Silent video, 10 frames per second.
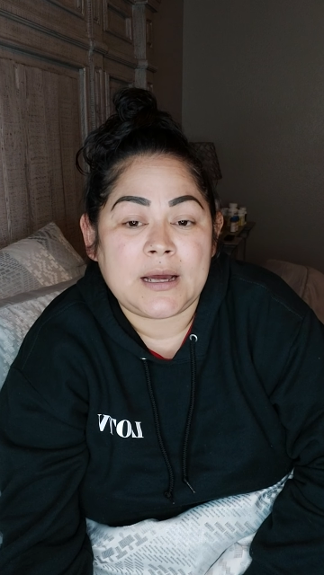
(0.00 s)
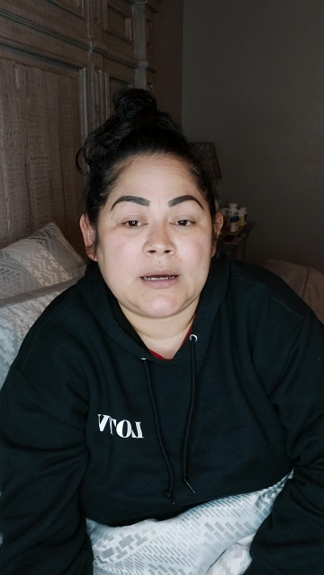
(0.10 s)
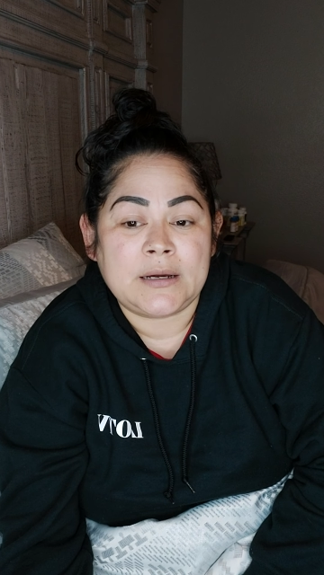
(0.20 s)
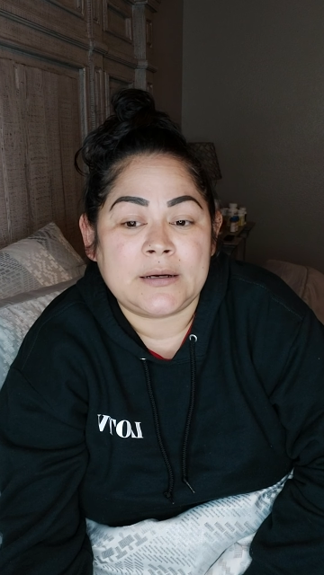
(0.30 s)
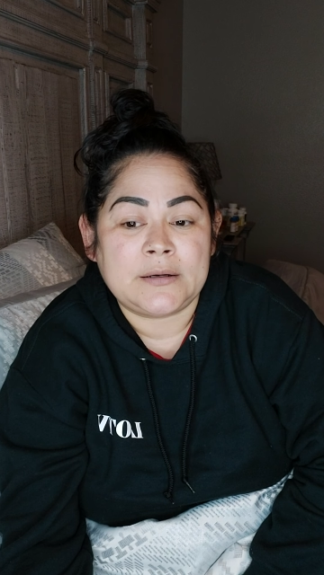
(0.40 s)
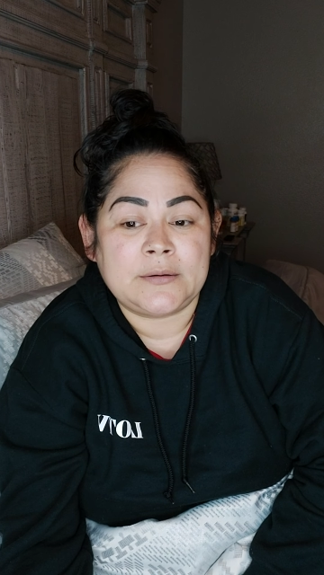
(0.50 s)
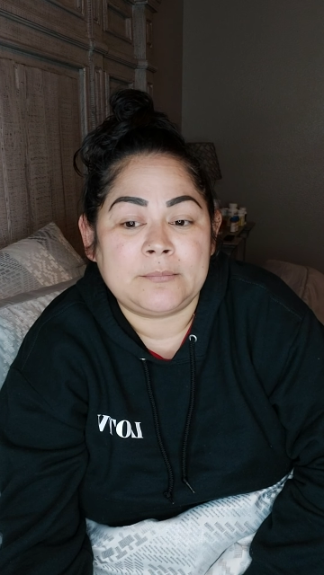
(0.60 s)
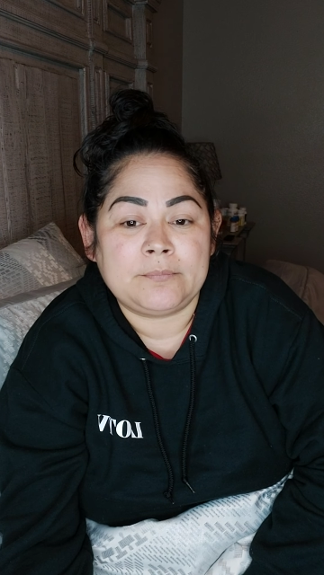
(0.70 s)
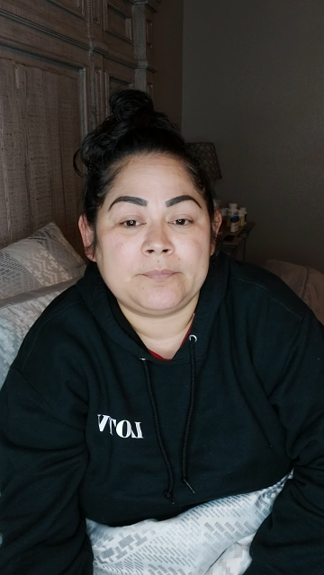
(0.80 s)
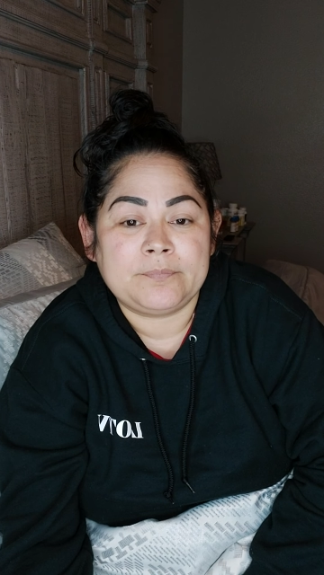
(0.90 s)

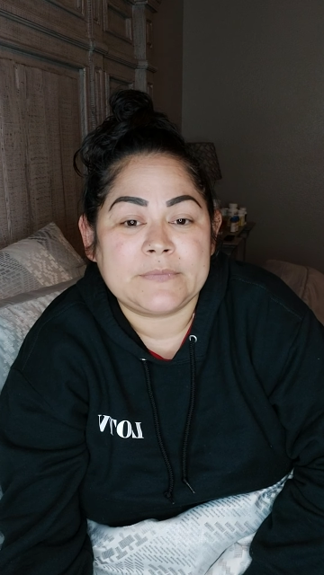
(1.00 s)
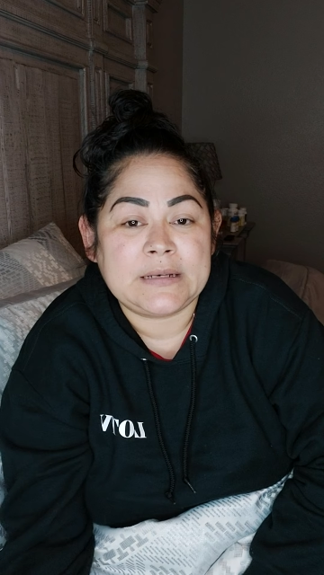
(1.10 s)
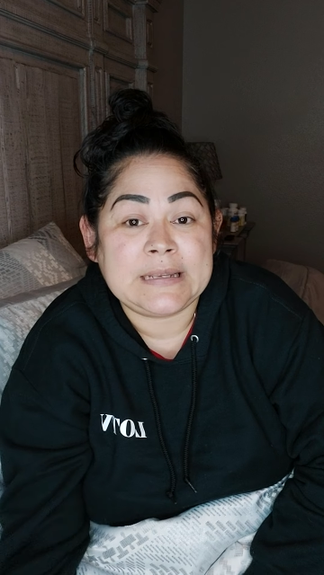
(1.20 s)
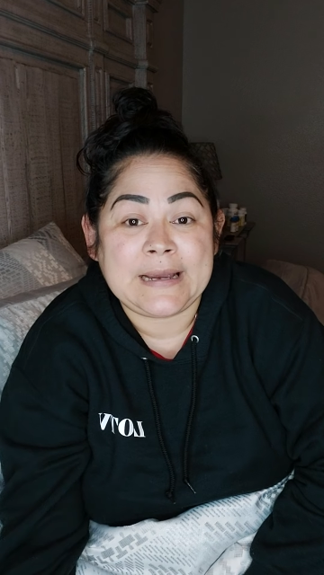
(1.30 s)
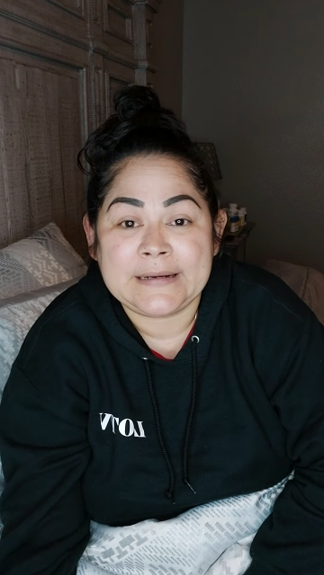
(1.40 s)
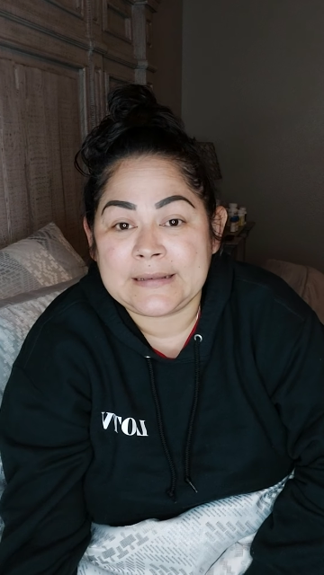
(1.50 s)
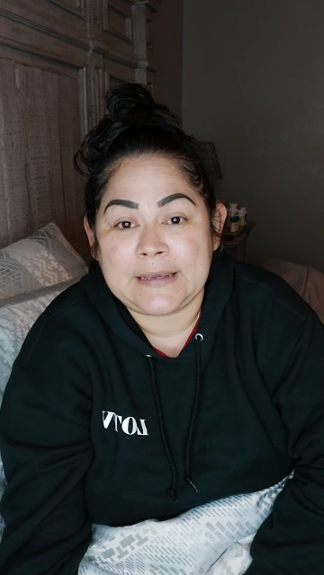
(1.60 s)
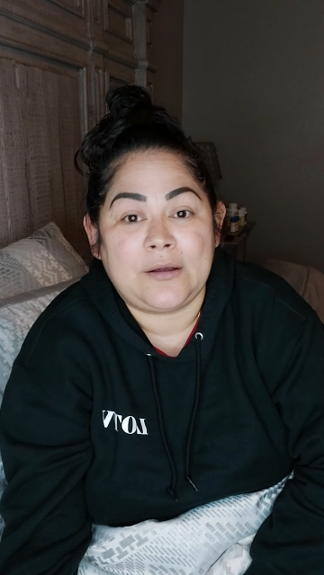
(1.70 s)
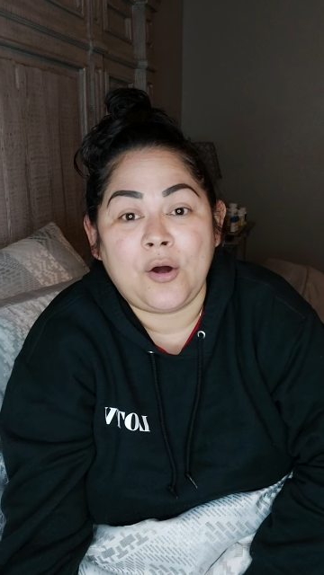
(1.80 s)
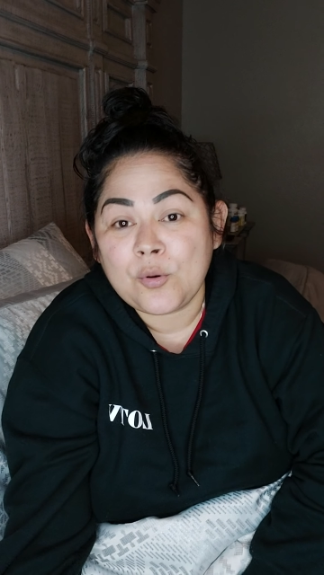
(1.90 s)
um, any kind of
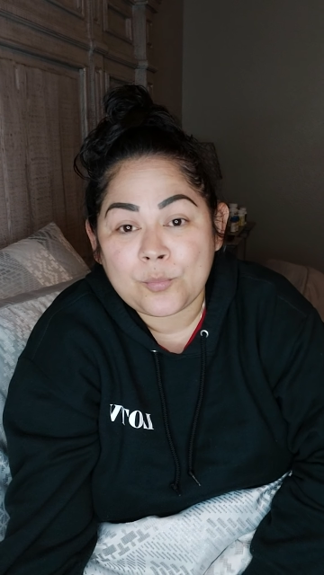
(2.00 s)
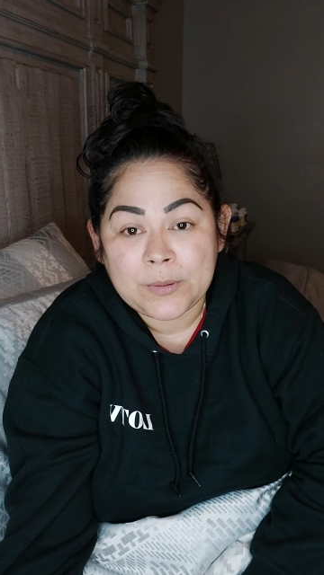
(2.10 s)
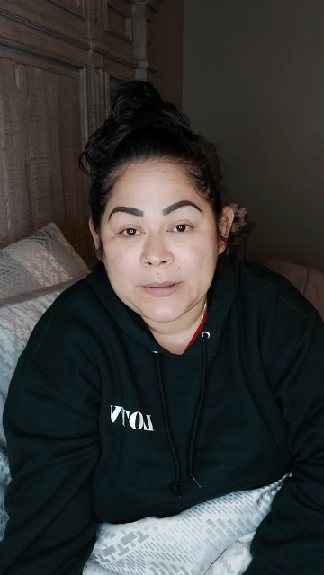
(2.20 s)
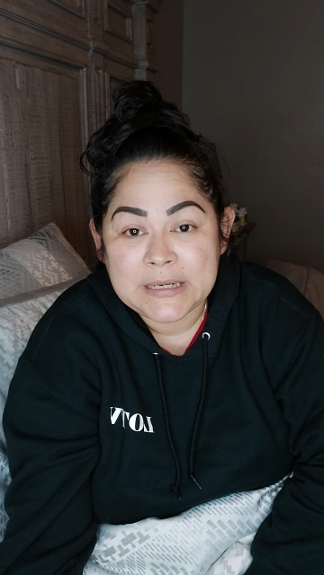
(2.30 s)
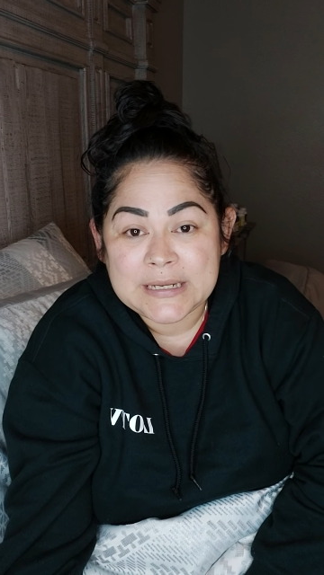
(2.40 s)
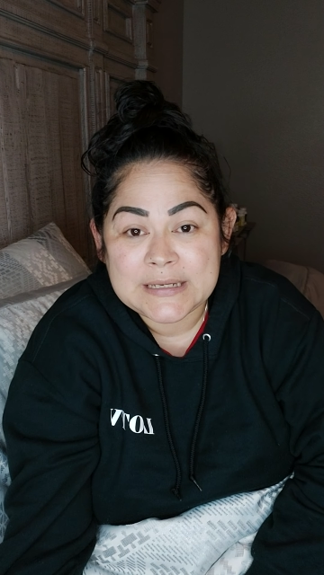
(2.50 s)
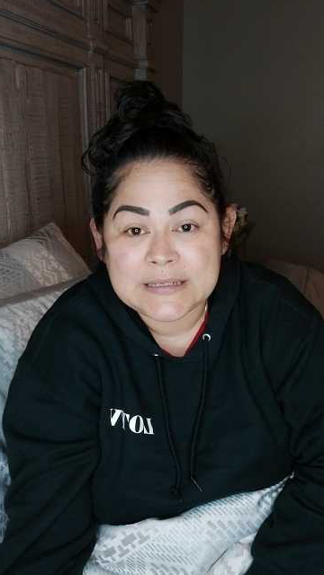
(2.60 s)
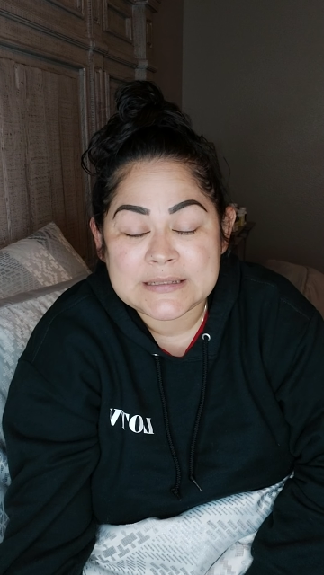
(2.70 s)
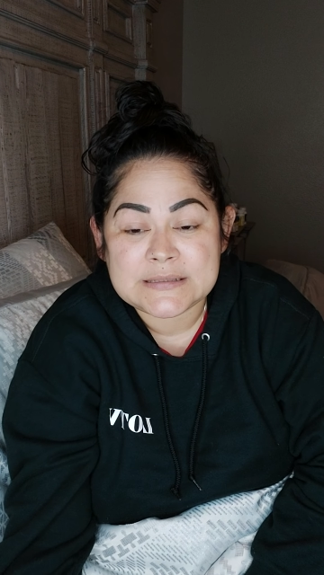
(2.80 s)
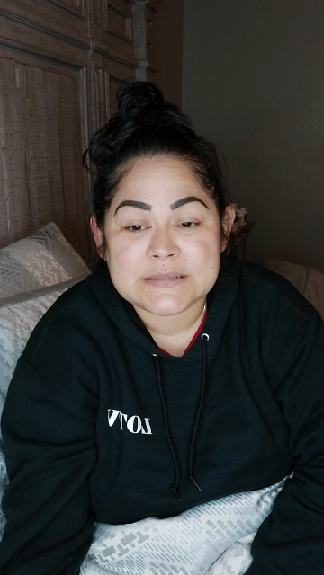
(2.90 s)
like home
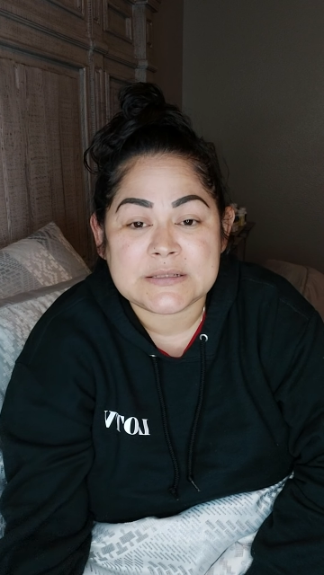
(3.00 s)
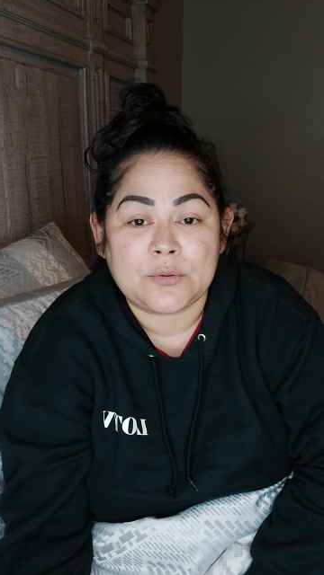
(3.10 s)
remedies